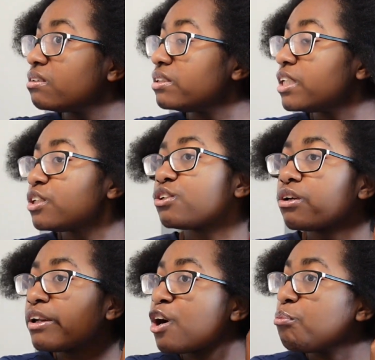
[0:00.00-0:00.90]
Did it
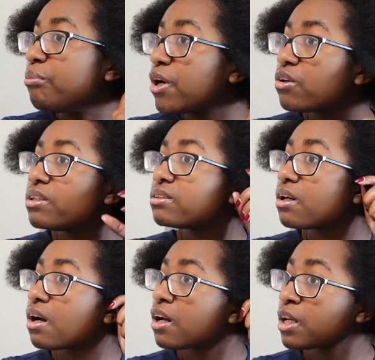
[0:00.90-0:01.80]
turn out better this
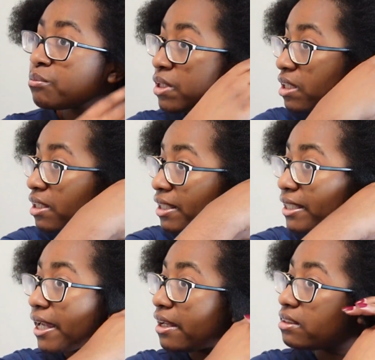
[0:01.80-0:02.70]
time?
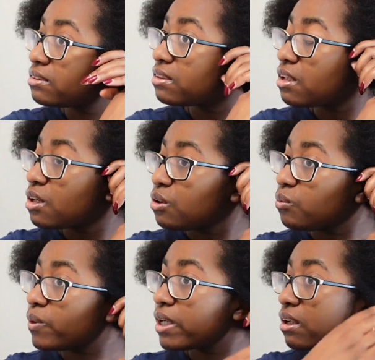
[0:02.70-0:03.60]
Yes.
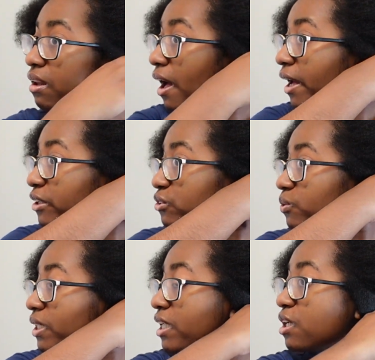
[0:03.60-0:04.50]
Will I do
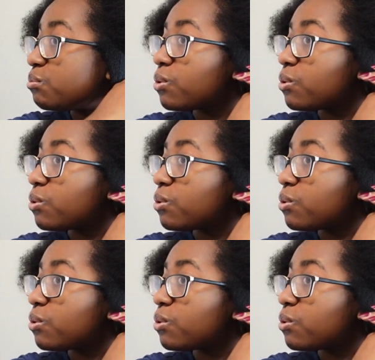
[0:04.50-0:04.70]
it again?